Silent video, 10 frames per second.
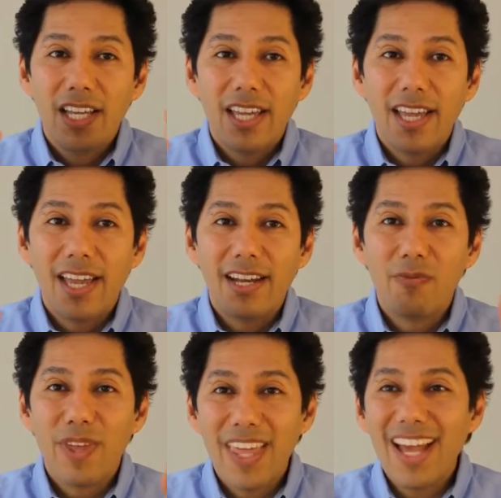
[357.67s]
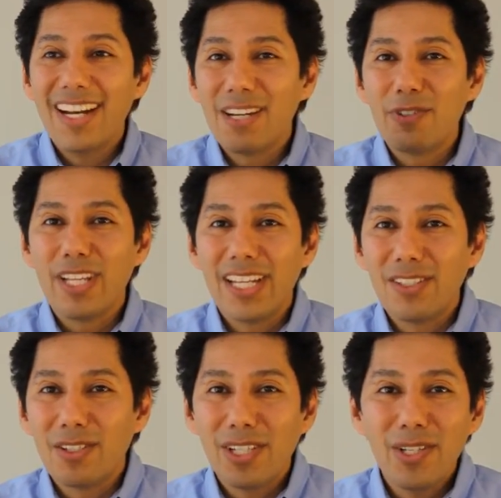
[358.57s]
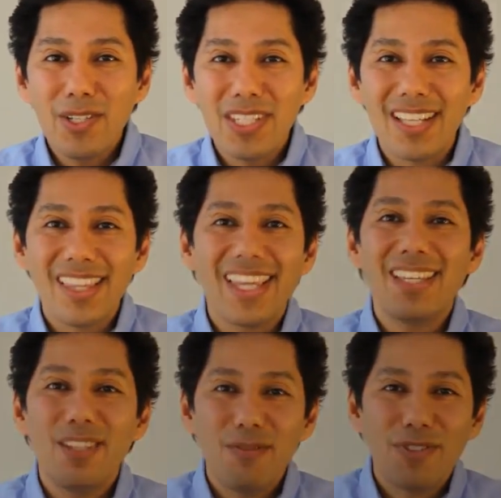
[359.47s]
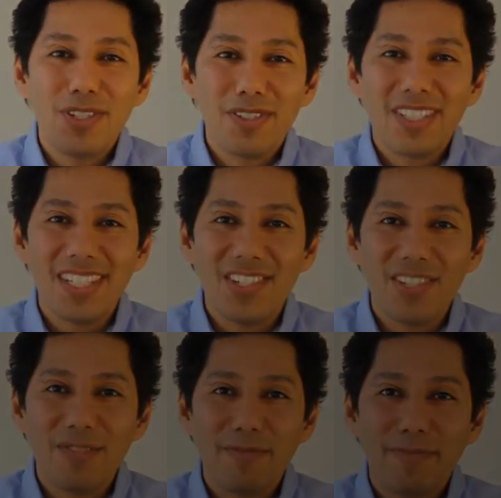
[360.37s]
And with that, I would like to close and thank you for your attention.